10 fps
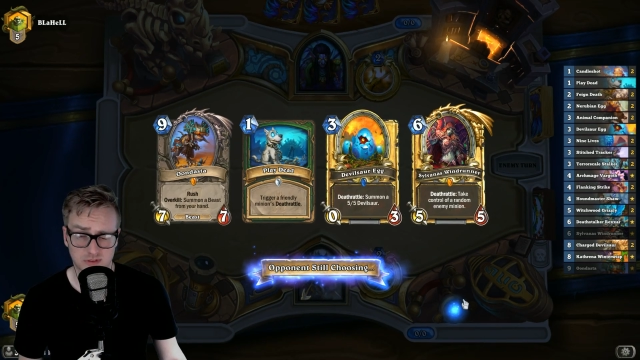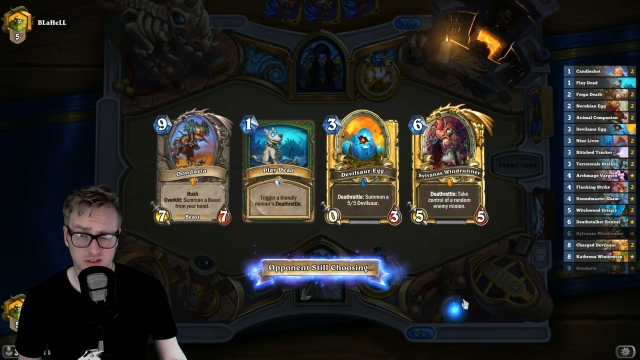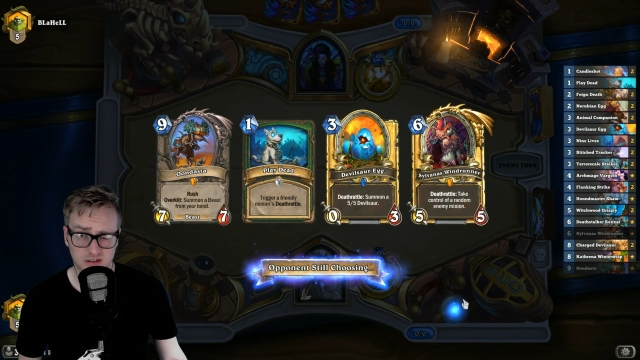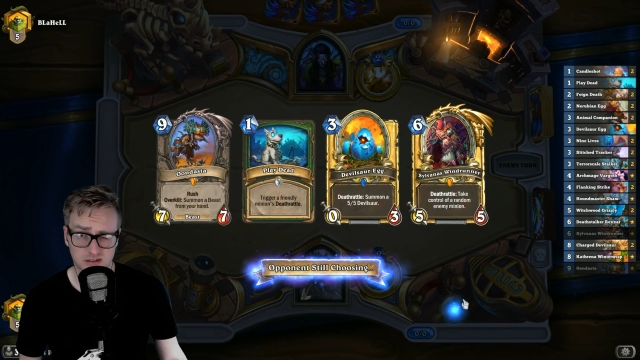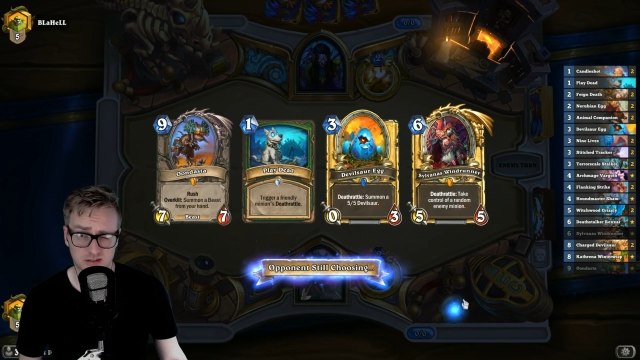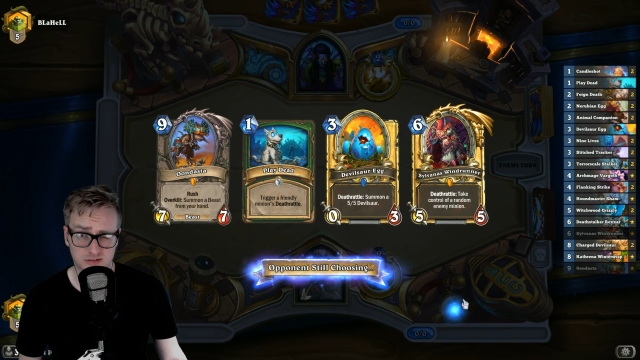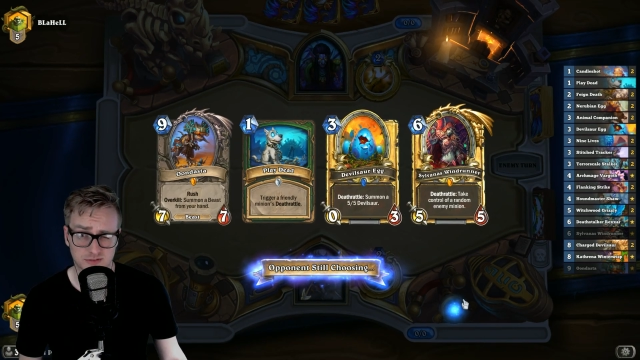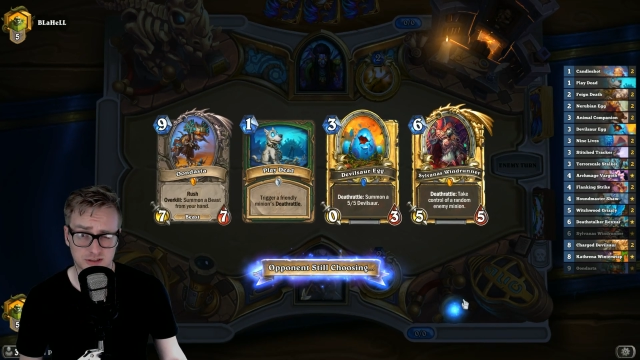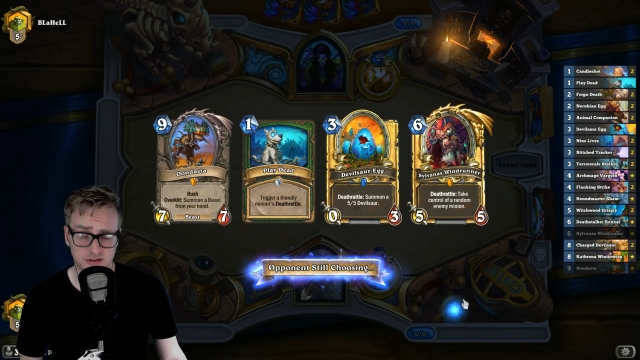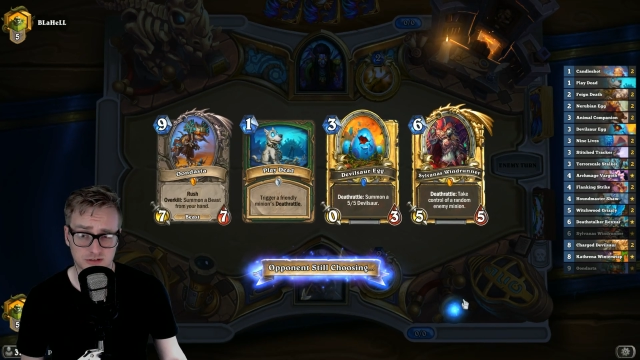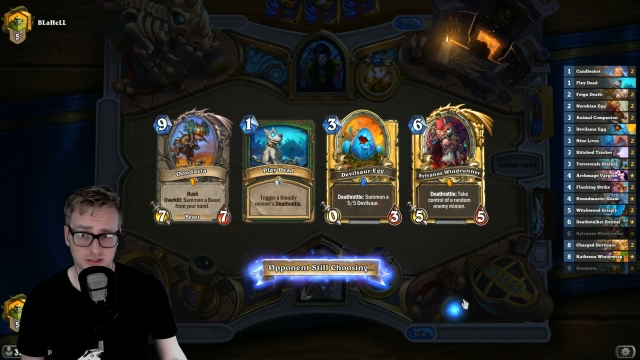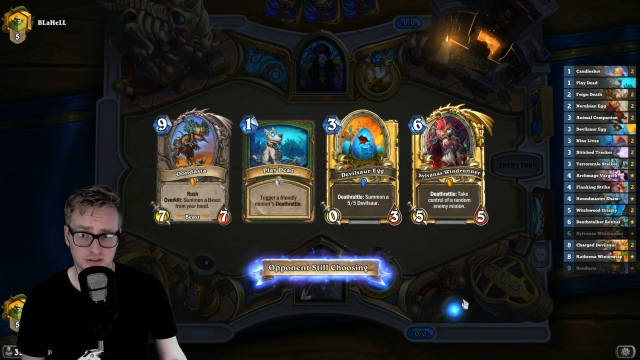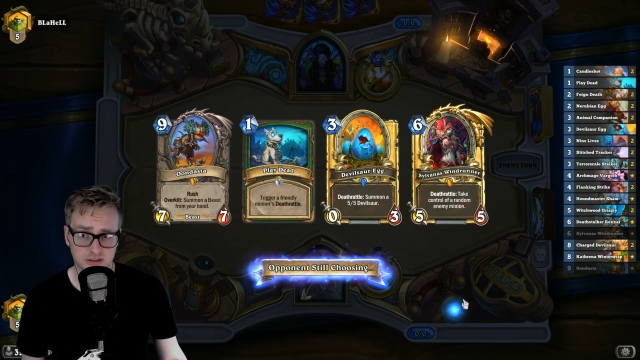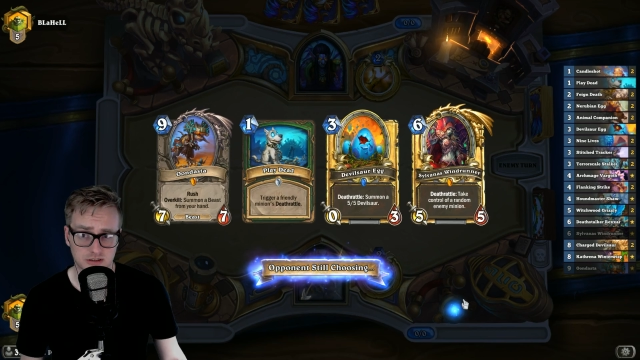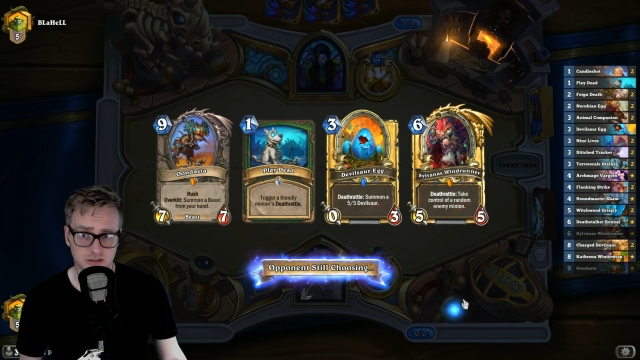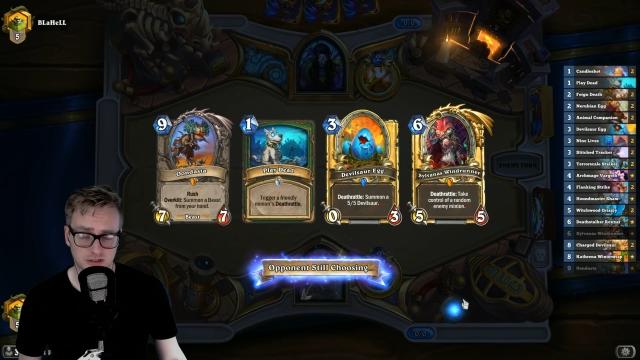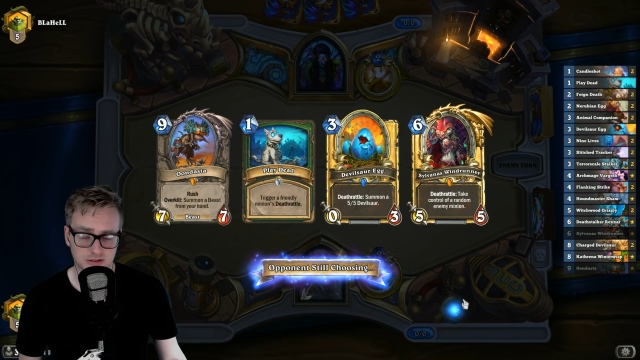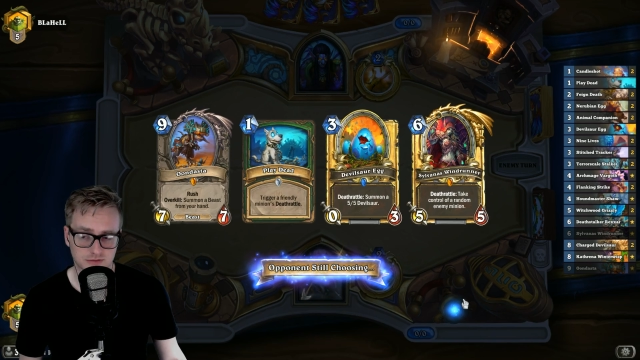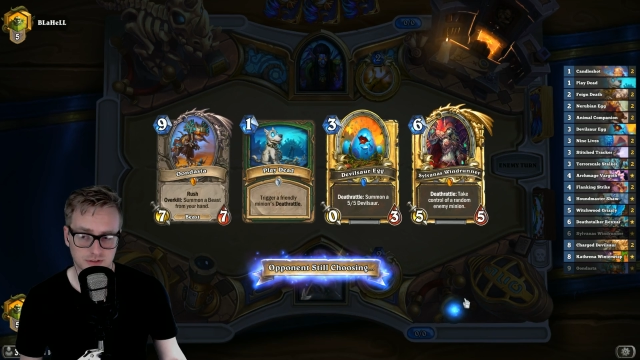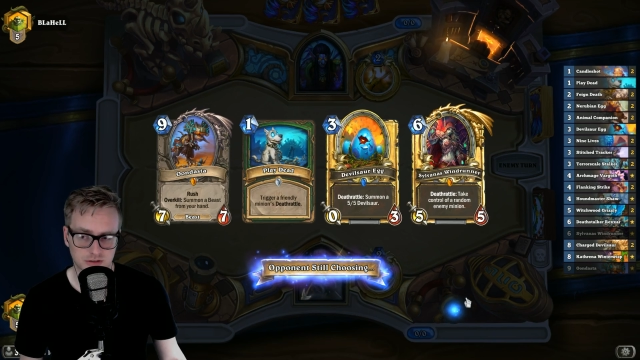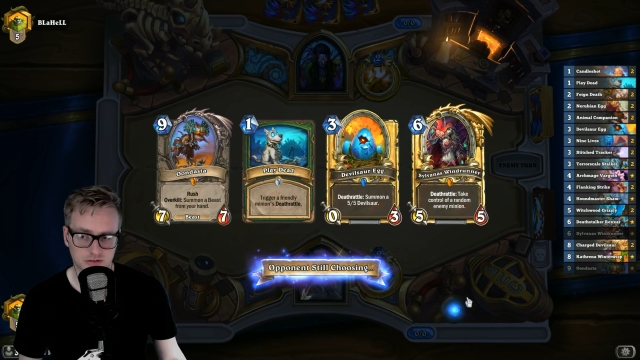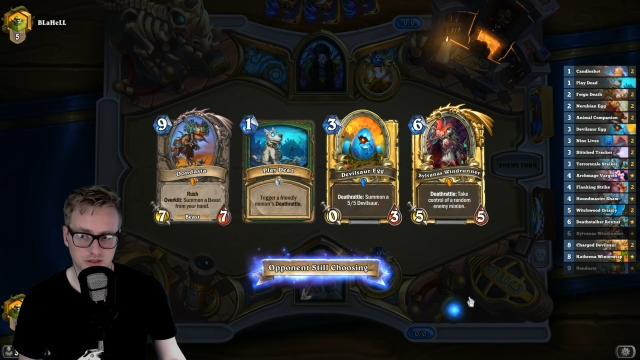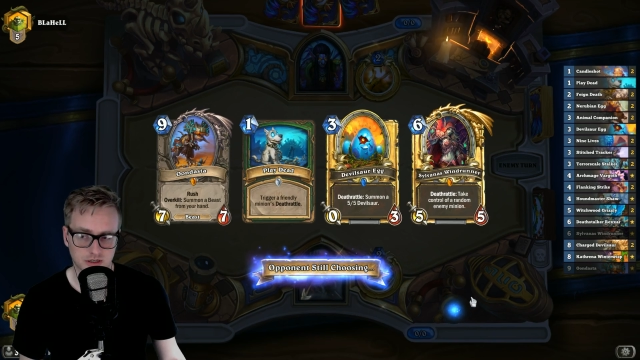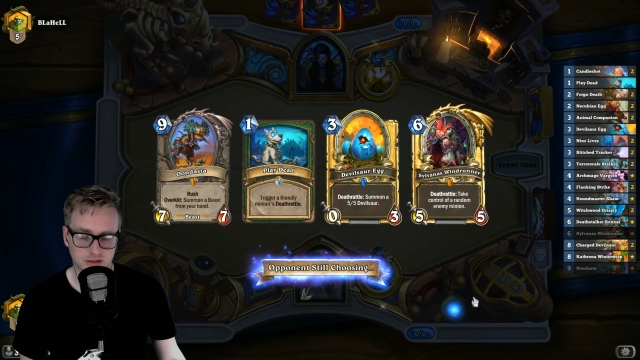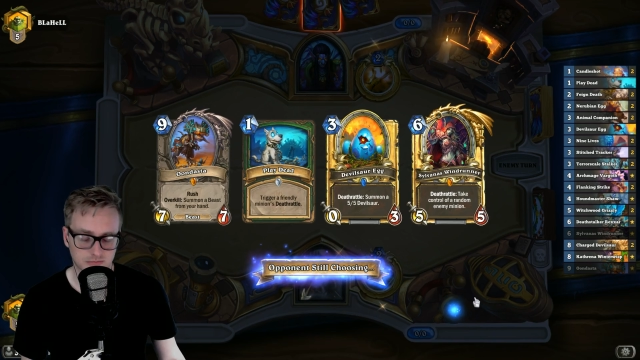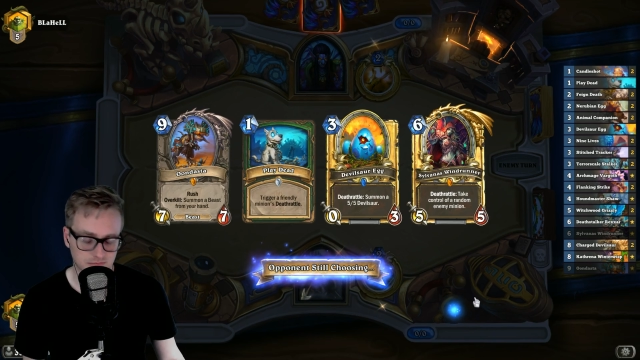like servitude, right? Not servitude. Um,